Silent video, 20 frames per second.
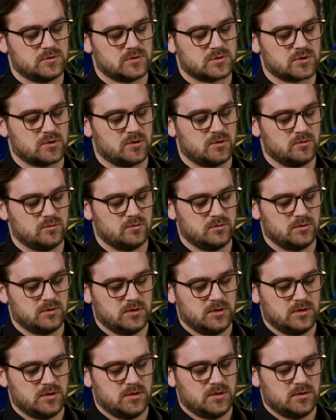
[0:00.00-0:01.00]
So
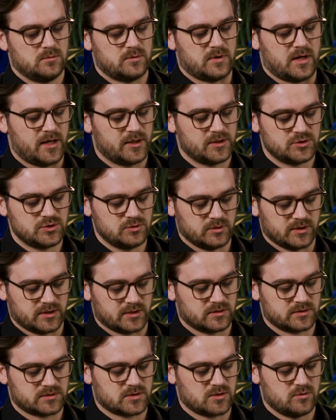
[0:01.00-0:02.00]
how did you like,
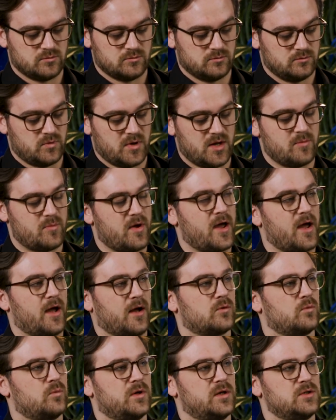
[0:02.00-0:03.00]
let's go way
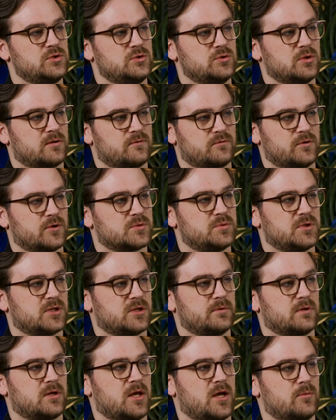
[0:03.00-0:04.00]
back. When did you like first pick
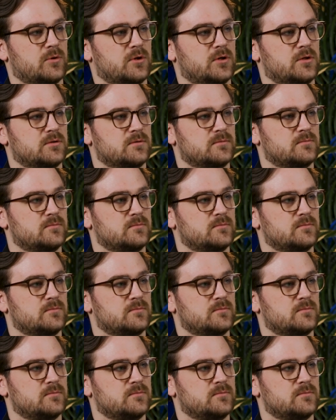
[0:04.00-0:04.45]
up a camera?